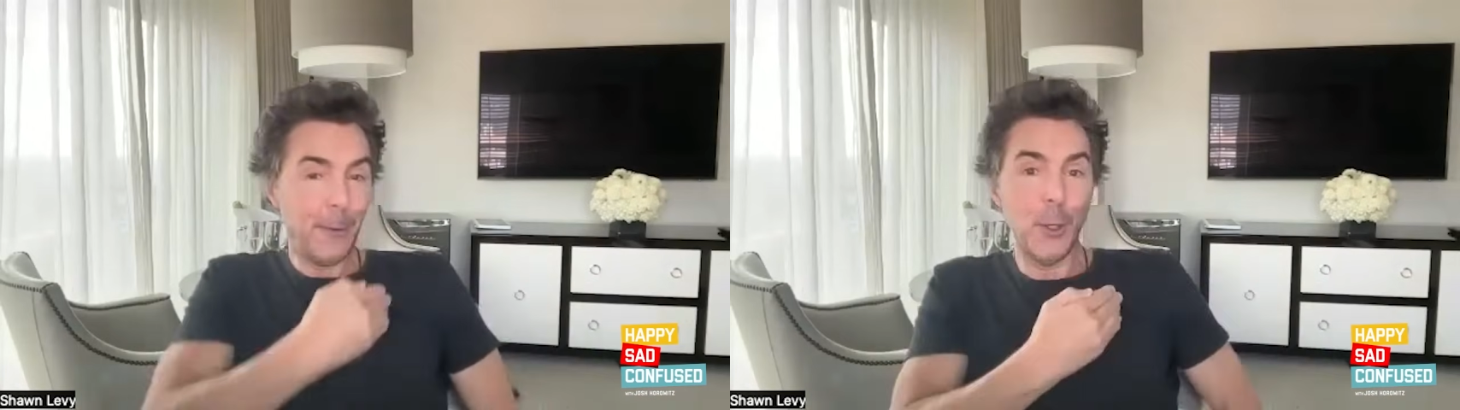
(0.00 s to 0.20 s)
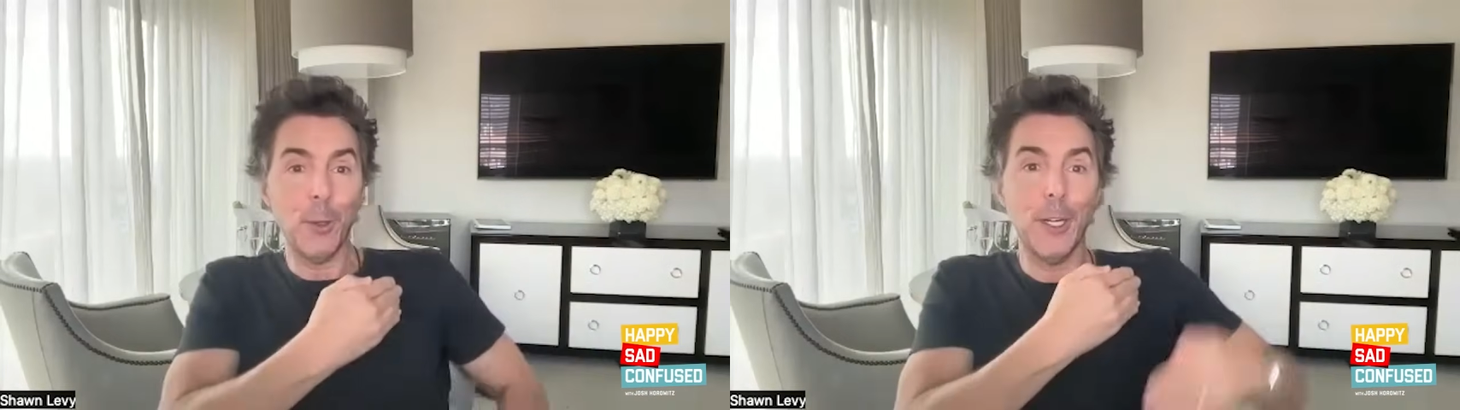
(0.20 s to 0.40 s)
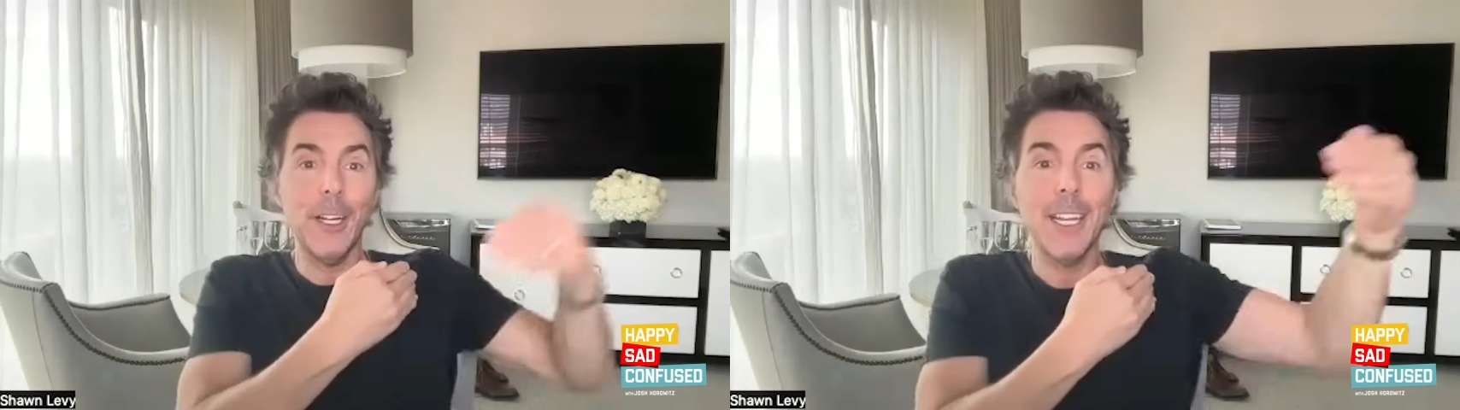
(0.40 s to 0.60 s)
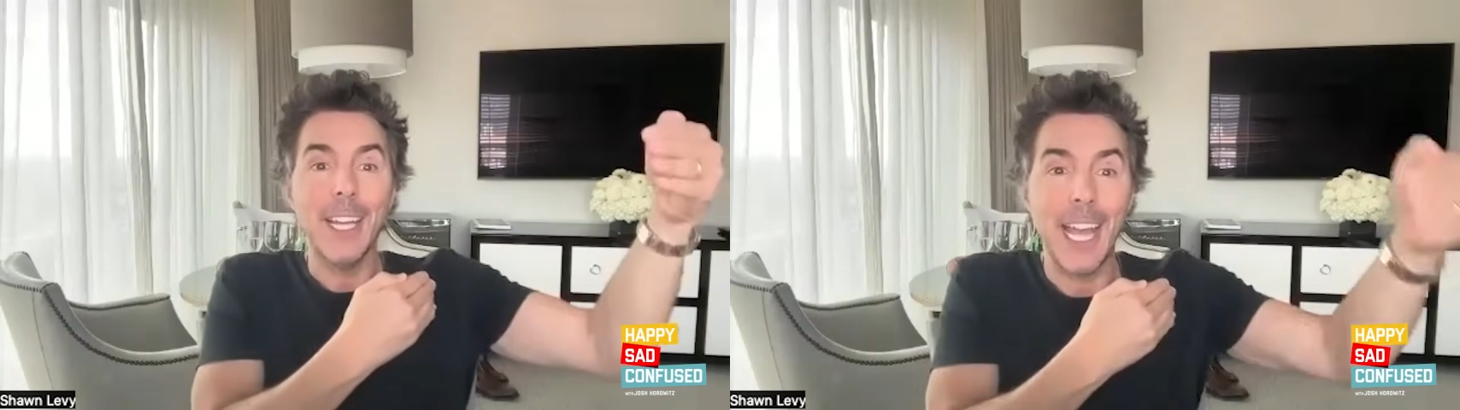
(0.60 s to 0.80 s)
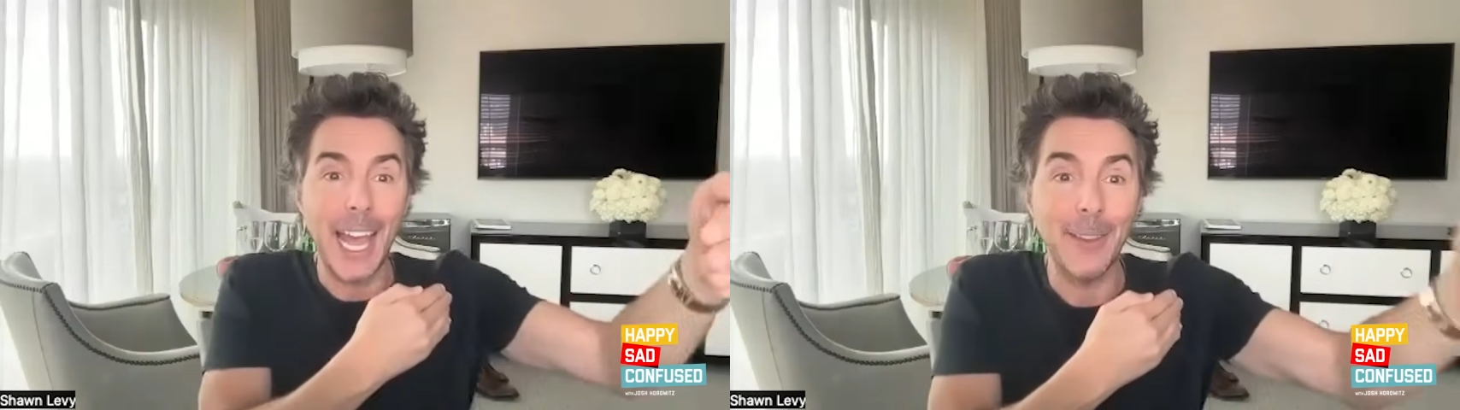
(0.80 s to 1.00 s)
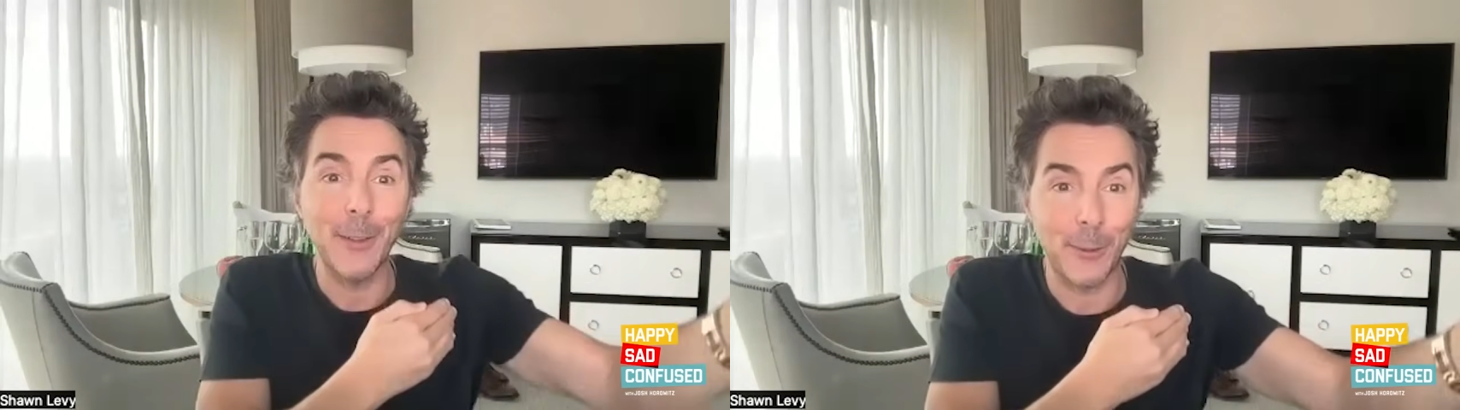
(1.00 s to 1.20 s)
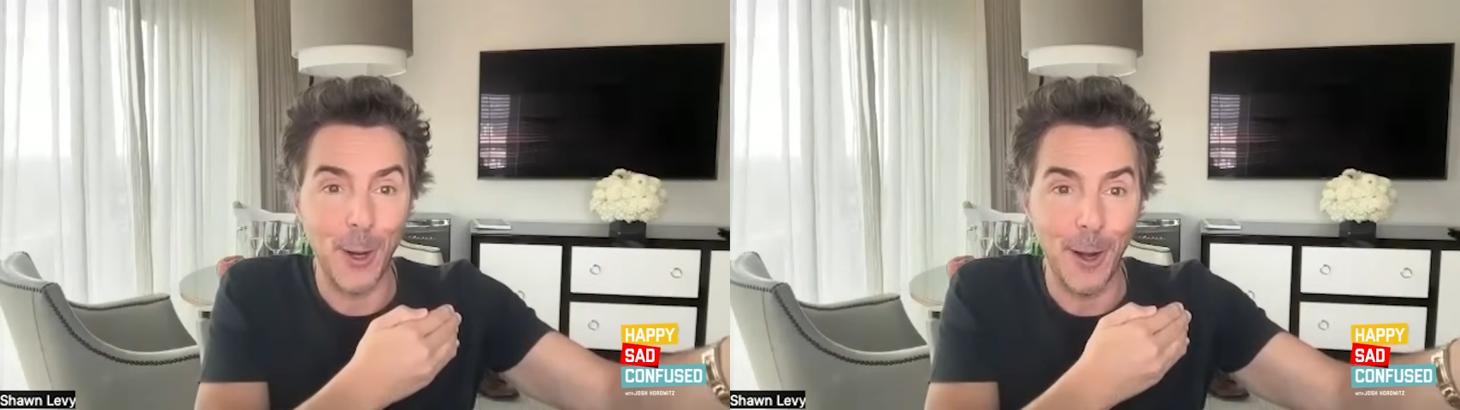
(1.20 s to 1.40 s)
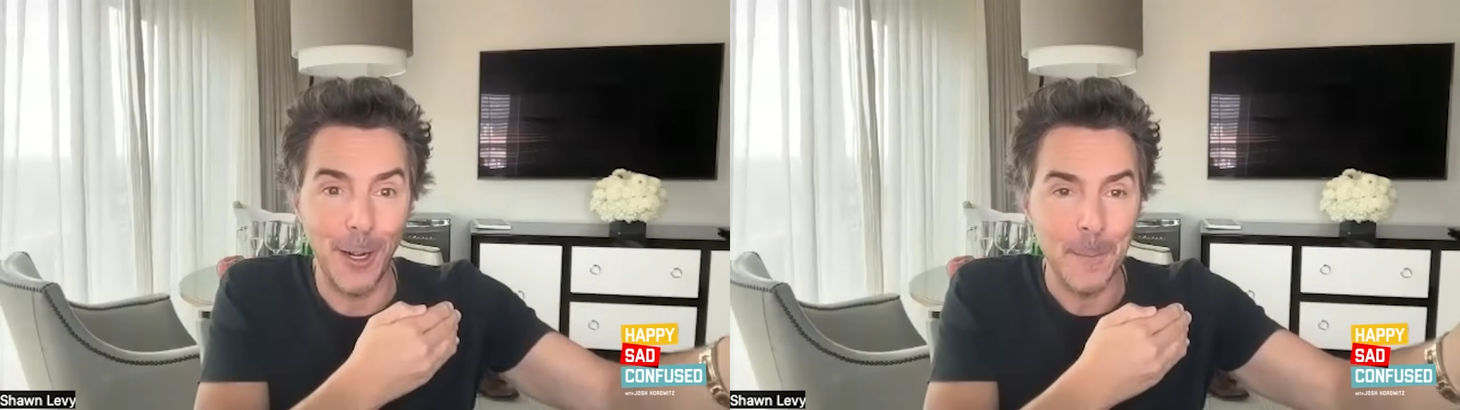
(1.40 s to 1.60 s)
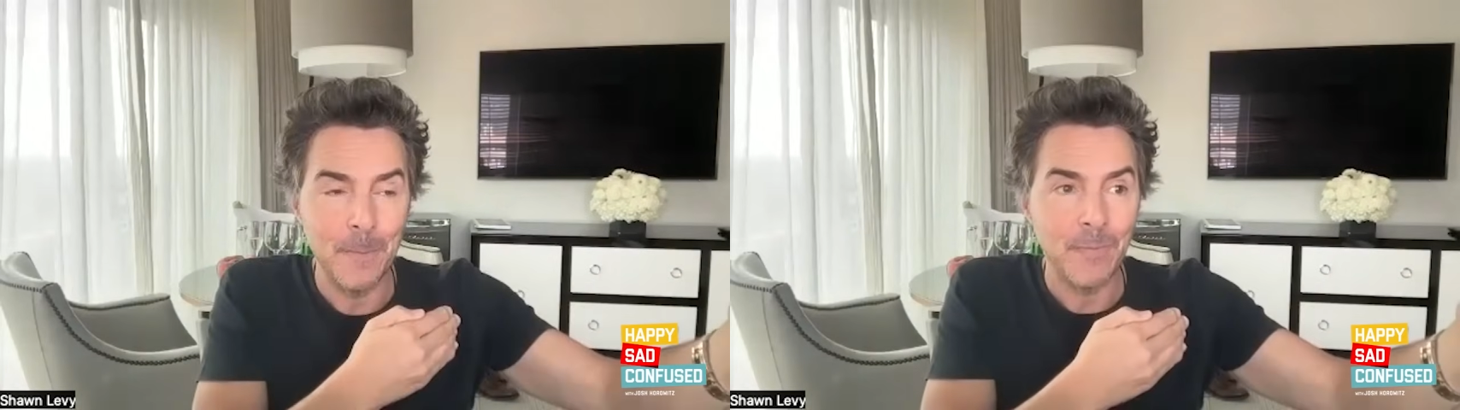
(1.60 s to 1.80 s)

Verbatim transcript: viewer and the star.